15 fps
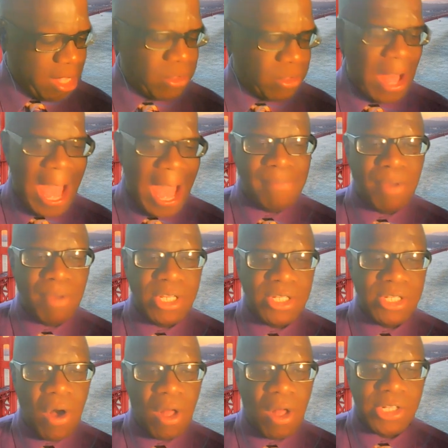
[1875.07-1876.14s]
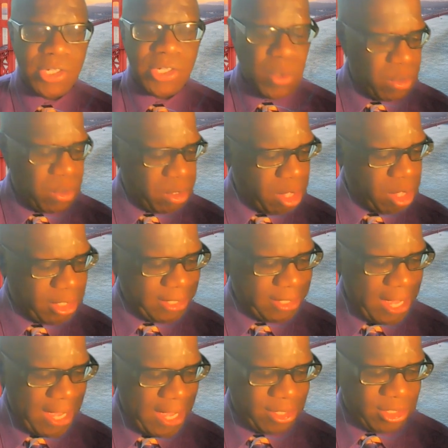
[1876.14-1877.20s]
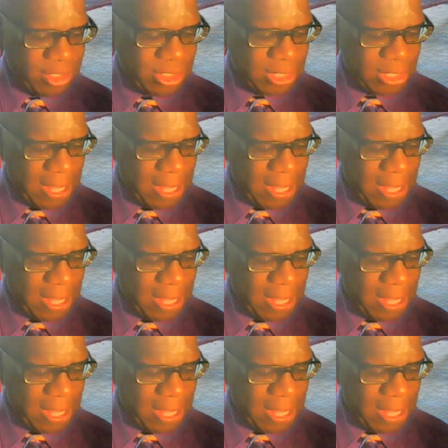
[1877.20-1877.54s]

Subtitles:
Now, almond also contains